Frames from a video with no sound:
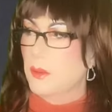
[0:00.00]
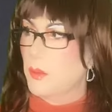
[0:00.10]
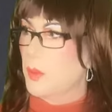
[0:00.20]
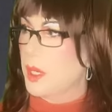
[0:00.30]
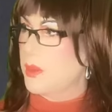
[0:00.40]
there
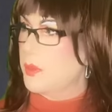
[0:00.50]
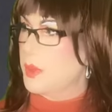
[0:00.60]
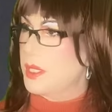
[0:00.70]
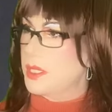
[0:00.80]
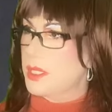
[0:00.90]

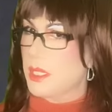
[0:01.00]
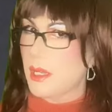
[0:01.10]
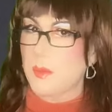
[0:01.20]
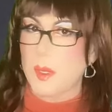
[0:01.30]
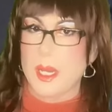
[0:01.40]
might be
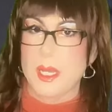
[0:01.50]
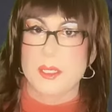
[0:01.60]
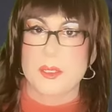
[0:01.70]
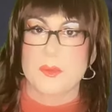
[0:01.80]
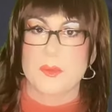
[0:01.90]
some
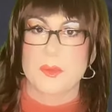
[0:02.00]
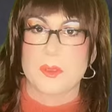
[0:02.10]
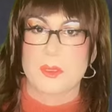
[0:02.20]
kind of